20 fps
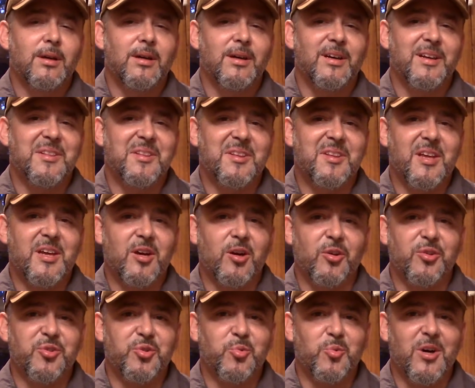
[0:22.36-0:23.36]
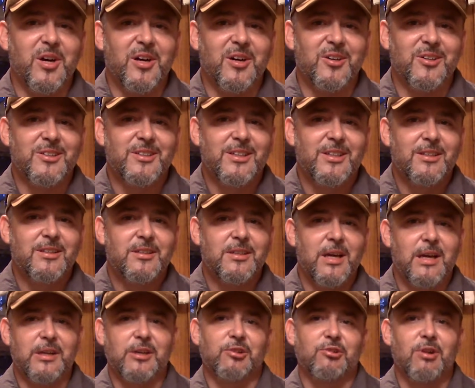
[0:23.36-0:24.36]
and they all do well, now
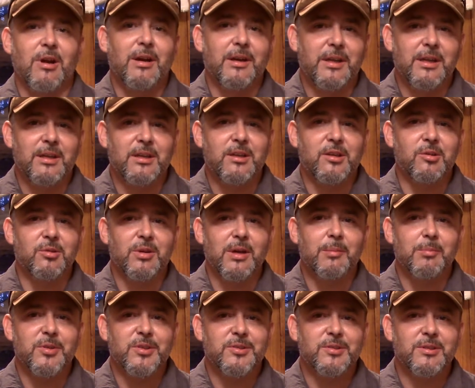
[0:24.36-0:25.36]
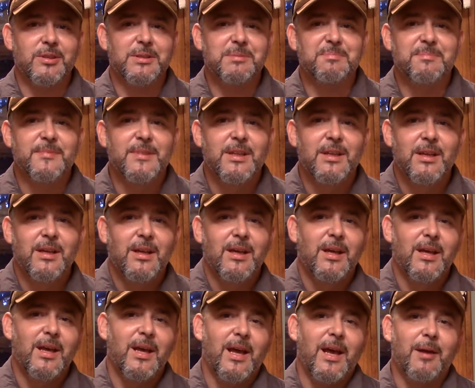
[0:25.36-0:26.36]
you're drowning in cucumbers, right?
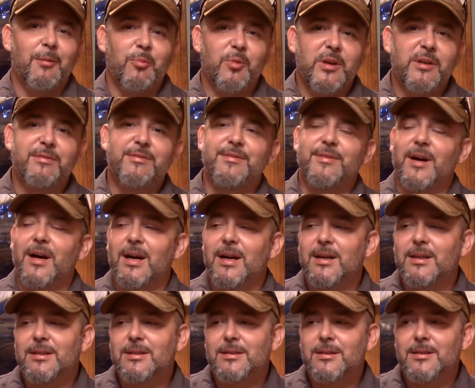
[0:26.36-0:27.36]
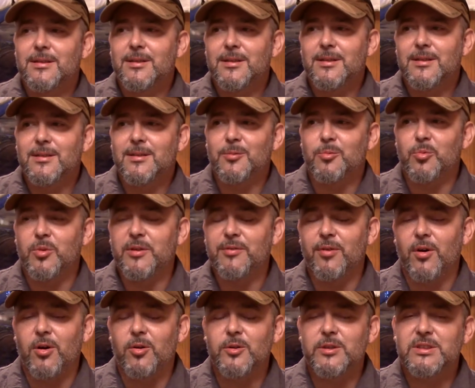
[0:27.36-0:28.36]
And we've
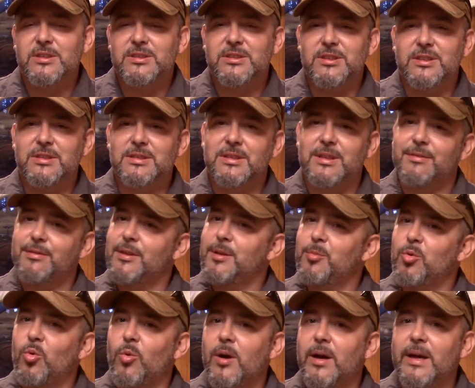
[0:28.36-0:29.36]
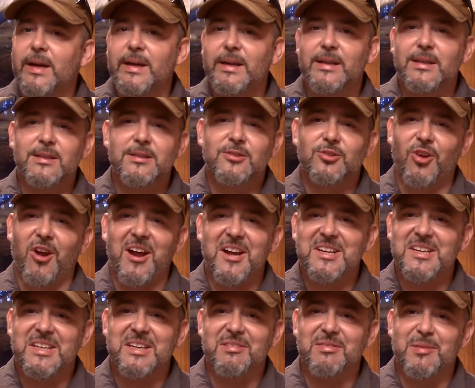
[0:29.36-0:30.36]
always just given them away, tried
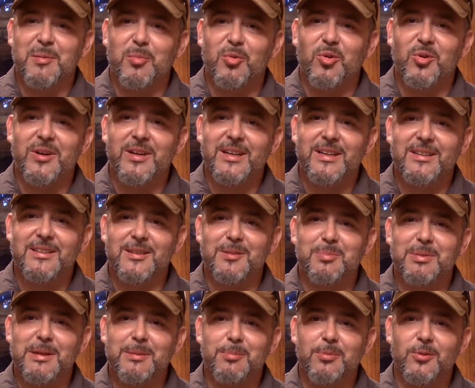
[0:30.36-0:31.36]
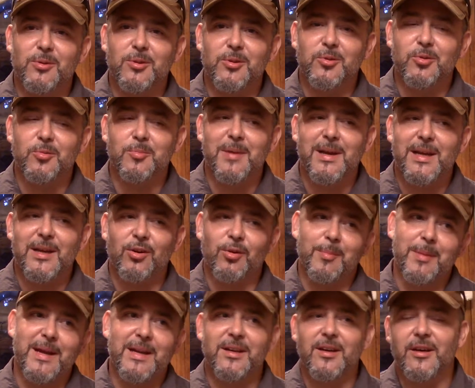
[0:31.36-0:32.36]
to give them away to people who may or
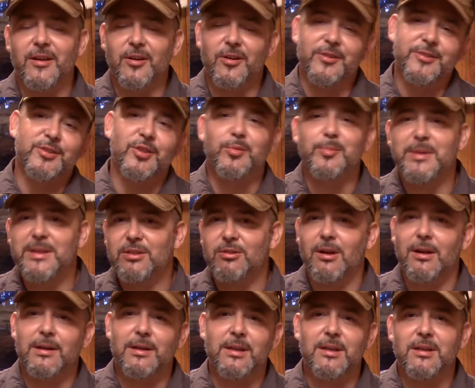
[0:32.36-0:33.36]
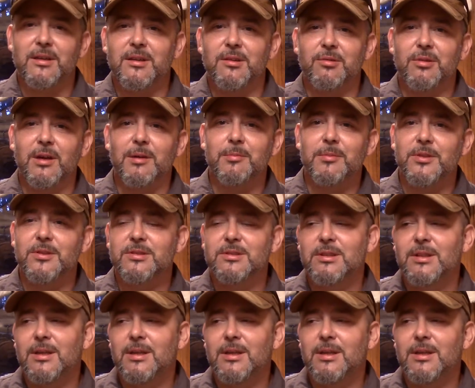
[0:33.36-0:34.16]
may not also be drowning in cucumbers.